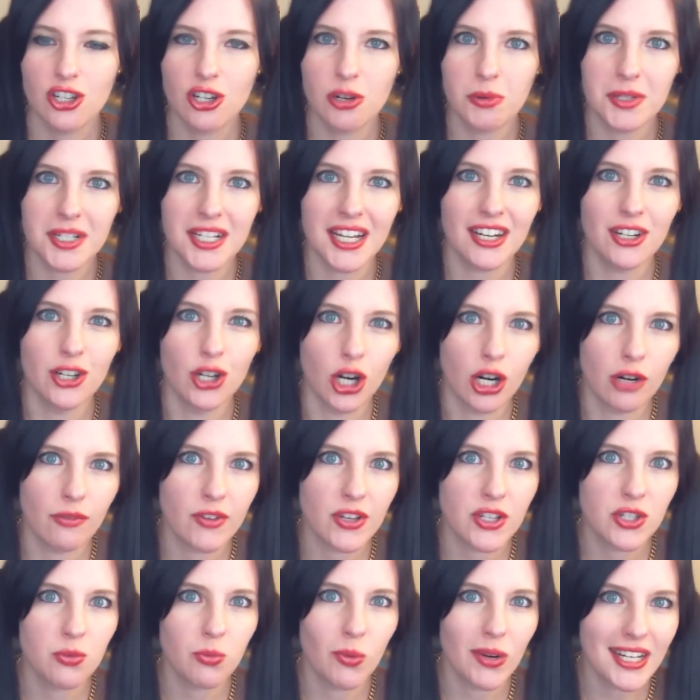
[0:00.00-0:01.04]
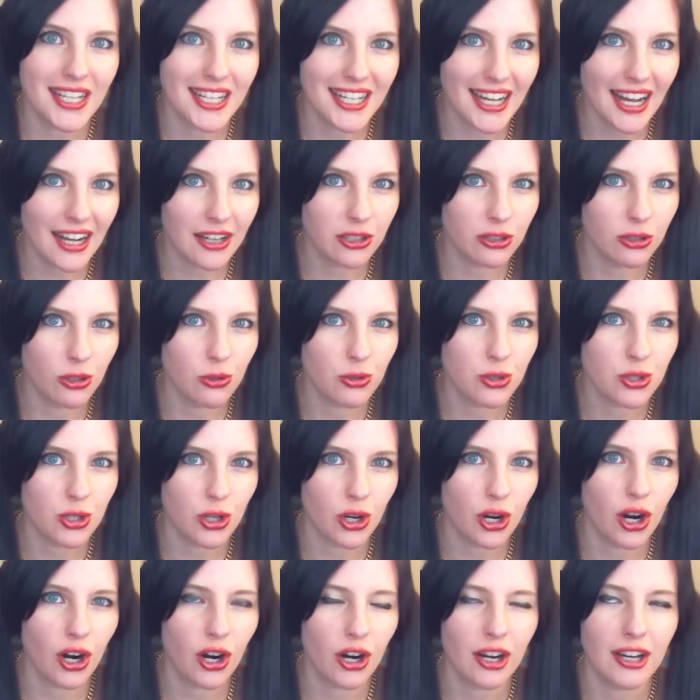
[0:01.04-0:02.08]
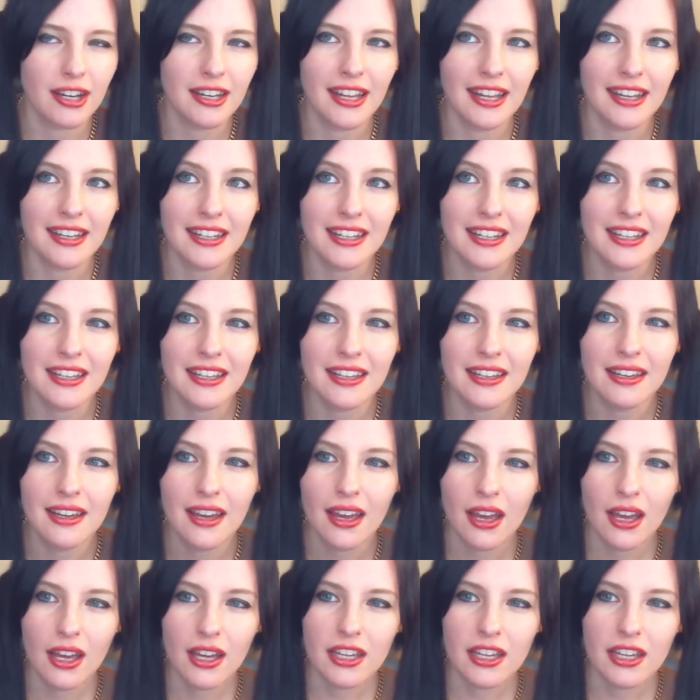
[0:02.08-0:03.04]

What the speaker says: always got nervous when he got close to her, and he